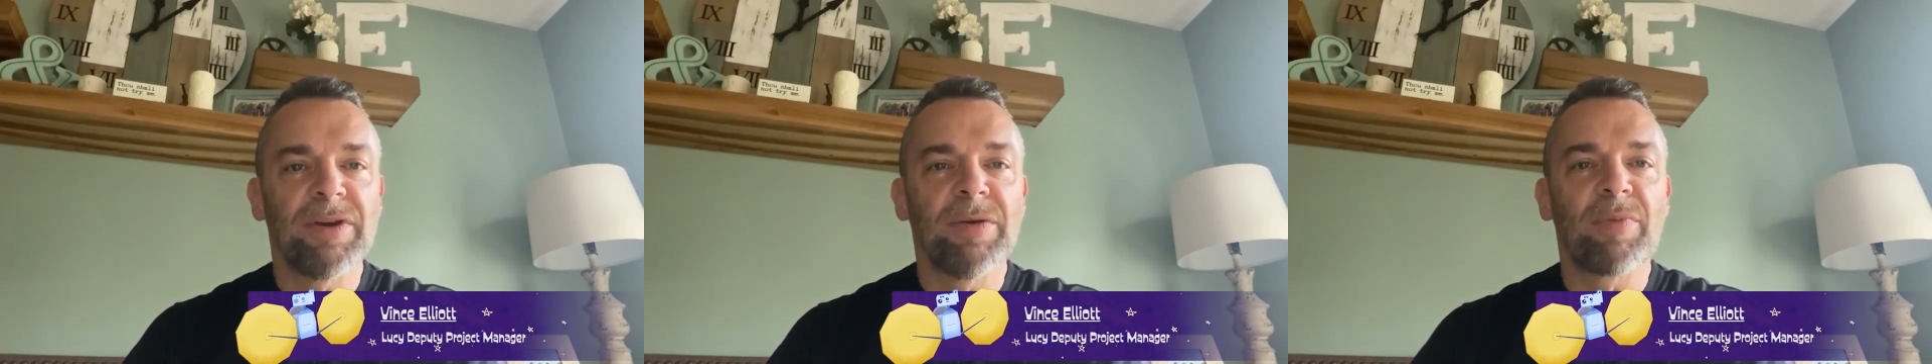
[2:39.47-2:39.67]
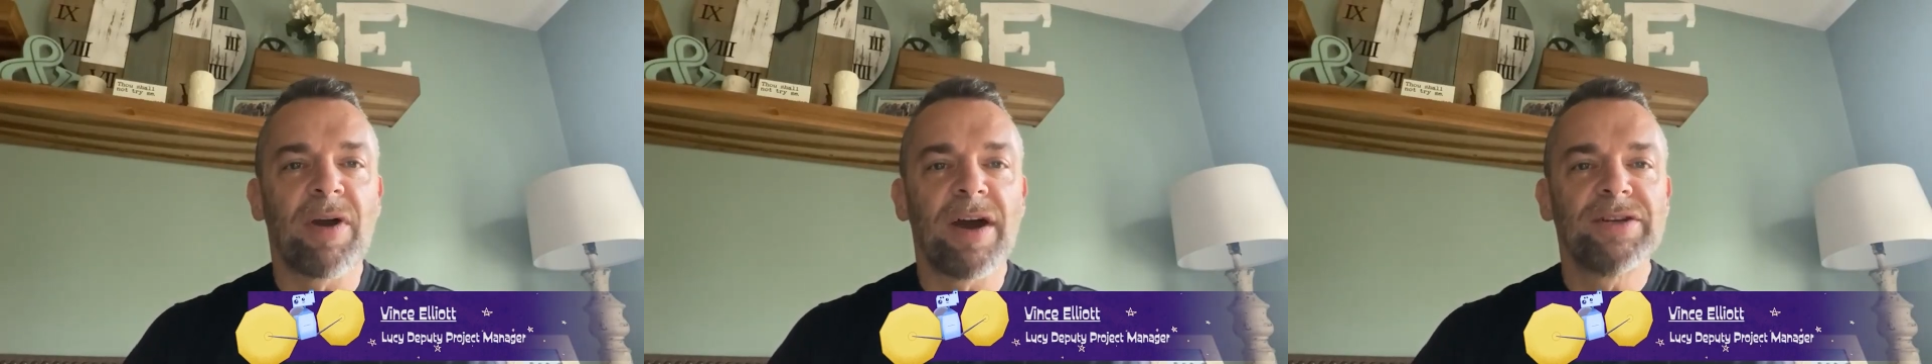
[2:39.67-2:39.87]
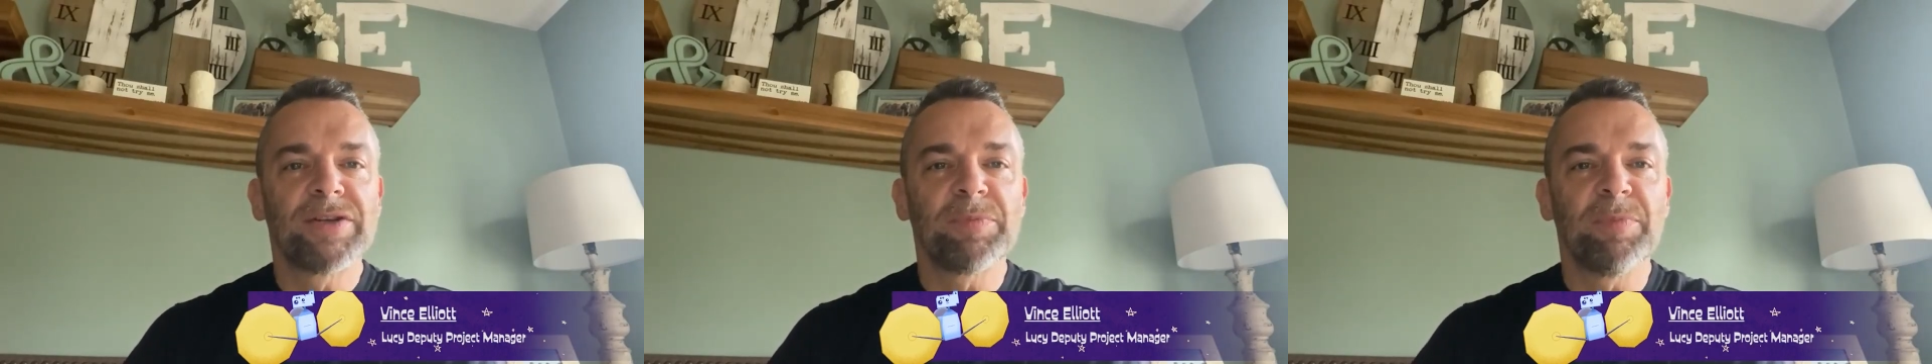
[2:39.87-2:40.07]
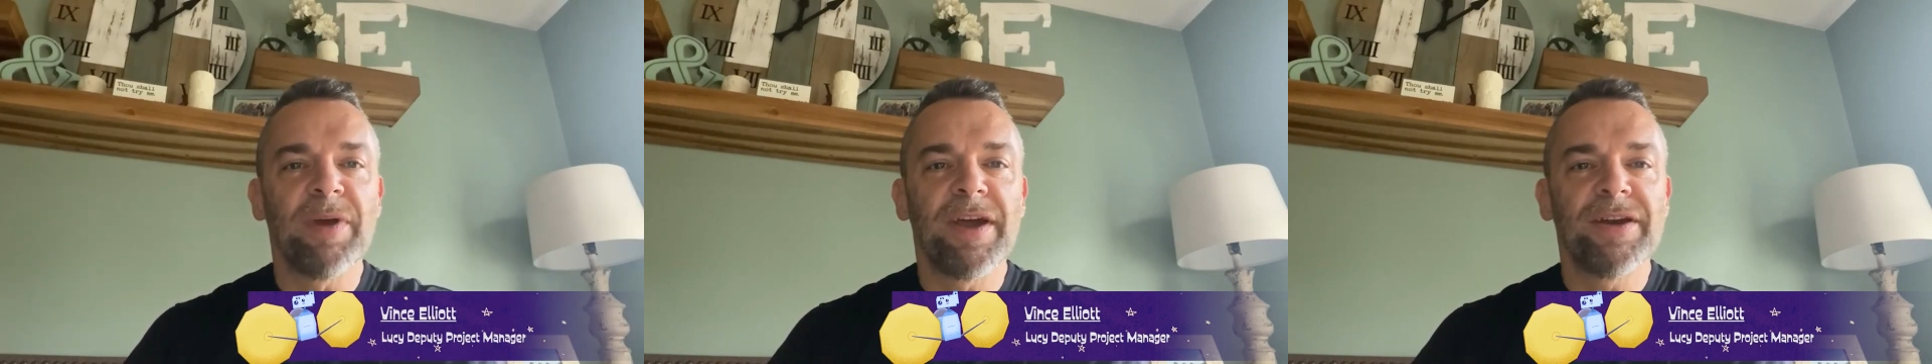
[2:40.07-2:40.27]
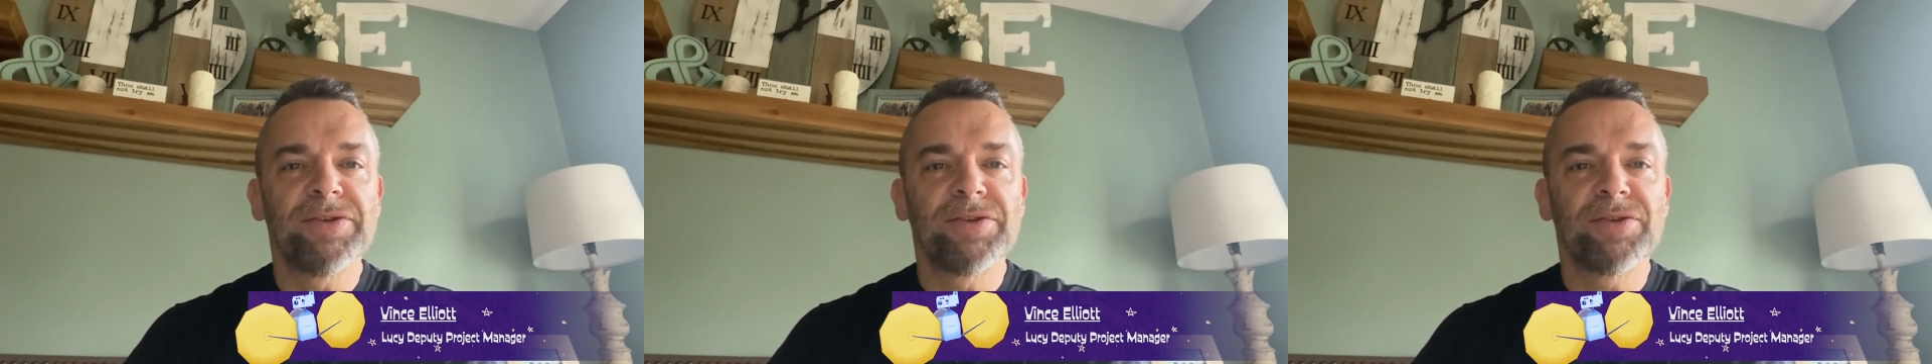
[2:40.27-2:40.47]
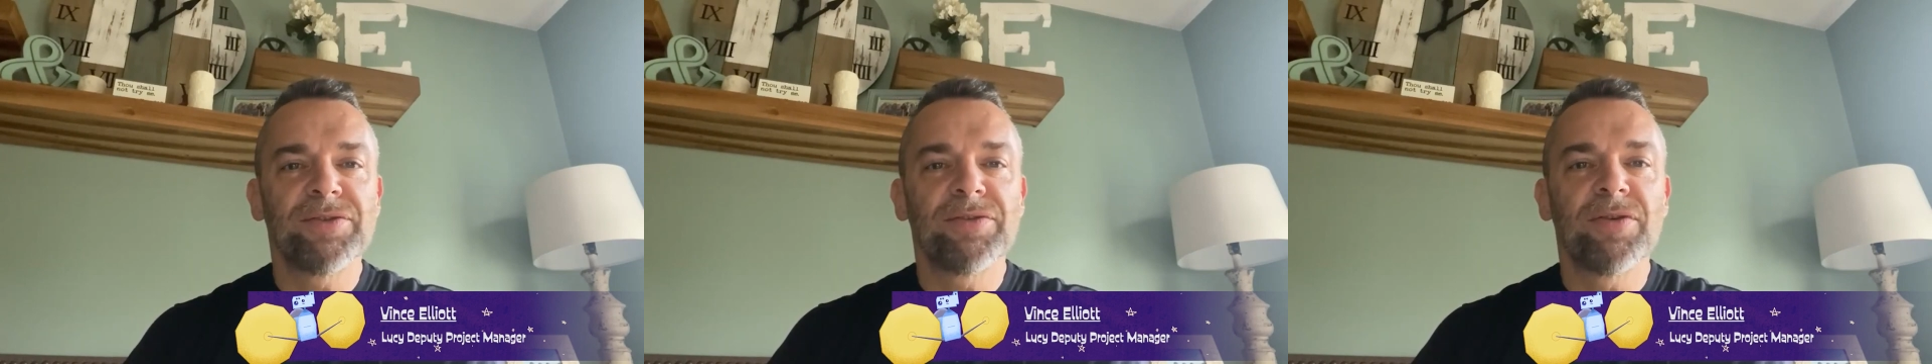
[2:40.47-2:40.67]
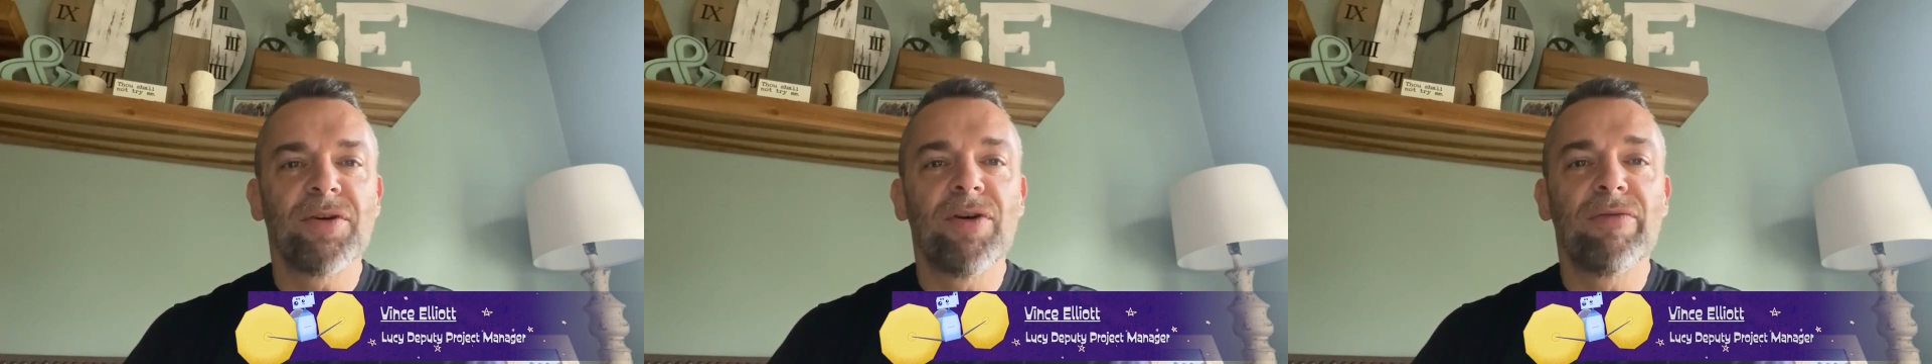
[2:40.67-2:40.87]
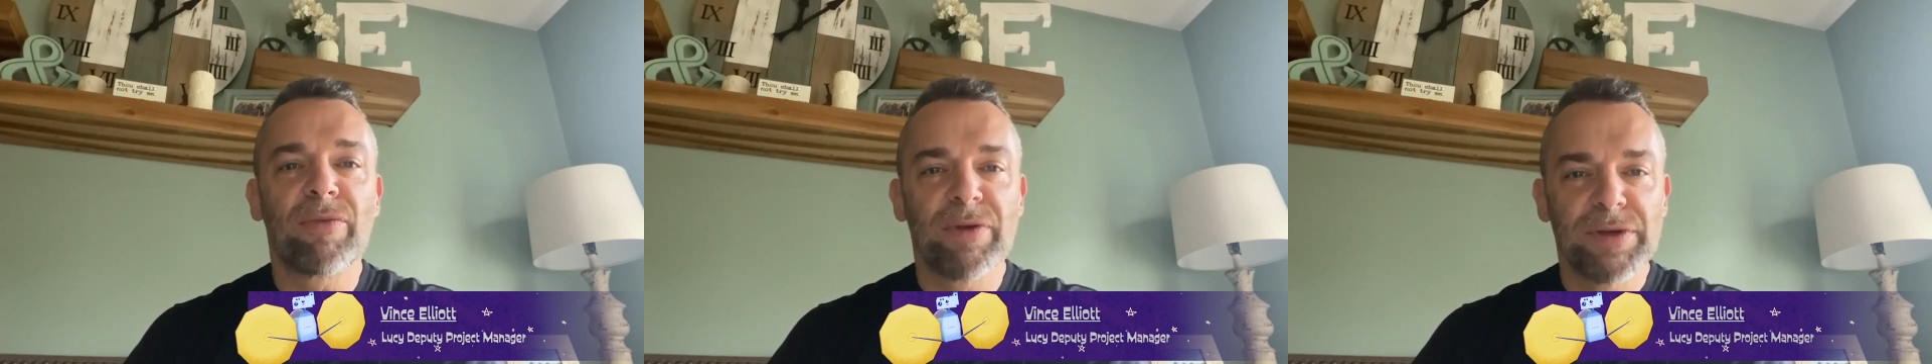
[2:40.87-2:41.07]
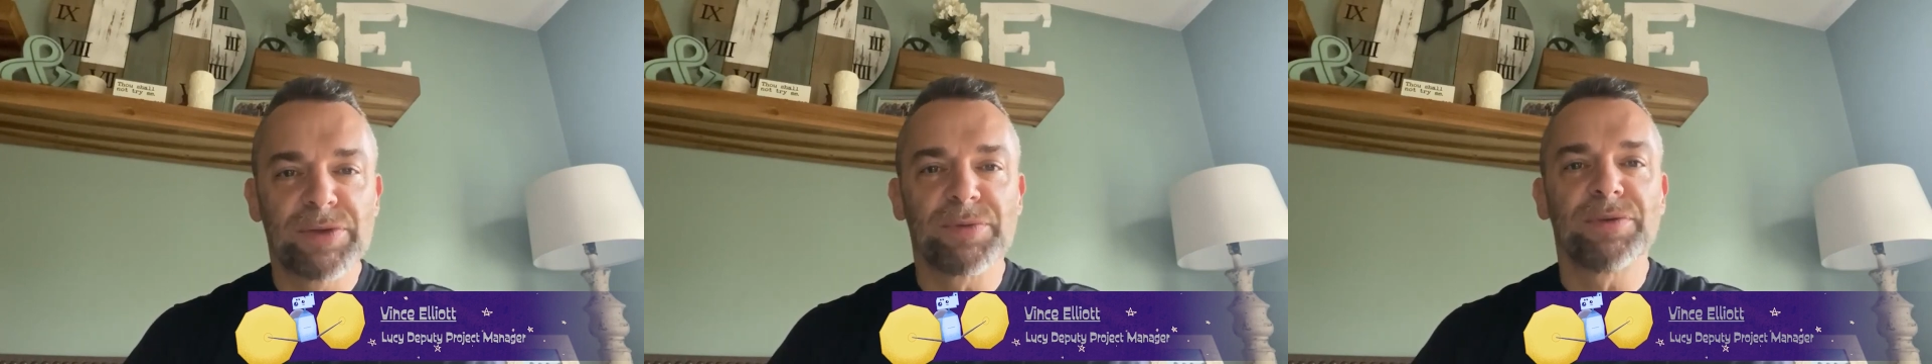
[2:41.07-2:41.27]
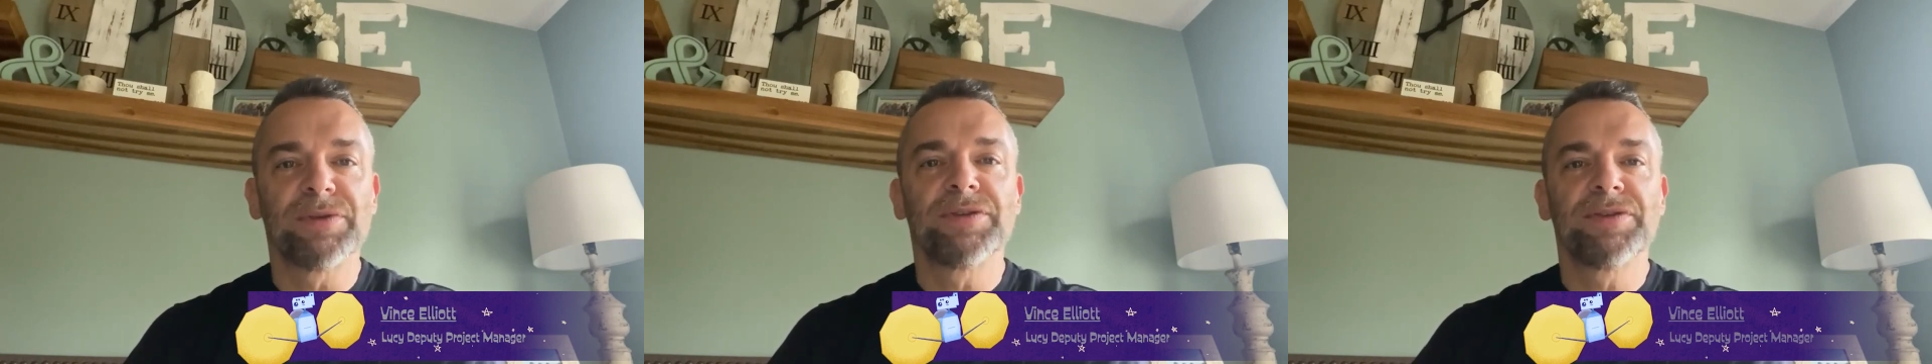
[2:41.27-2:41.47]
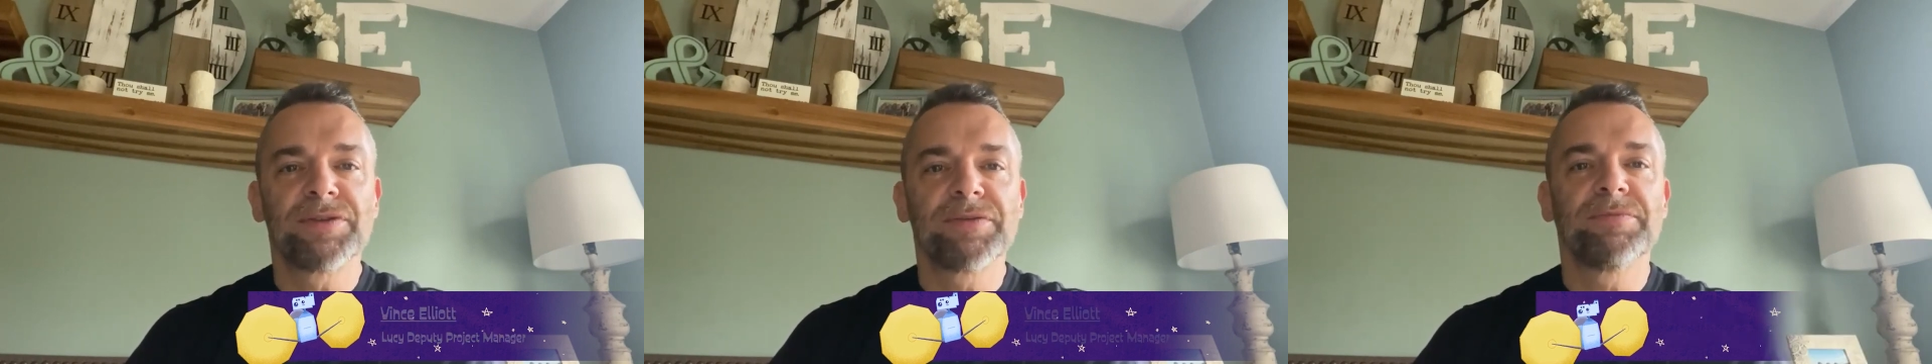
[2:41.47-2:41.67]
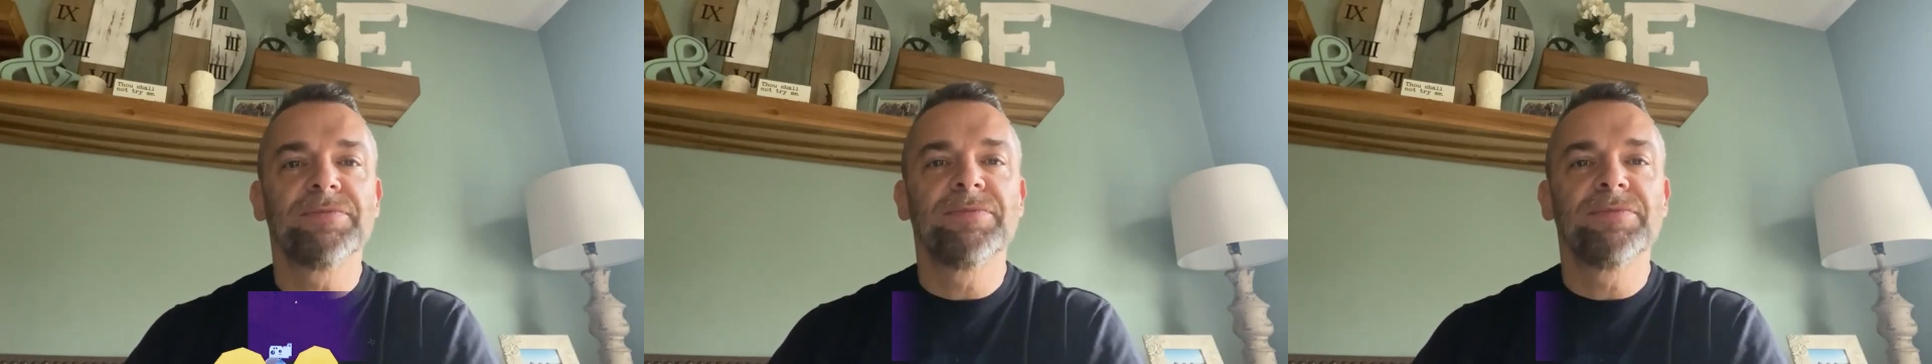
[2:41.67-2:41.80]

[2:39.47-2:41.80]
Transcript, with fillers: Project Manager over resources.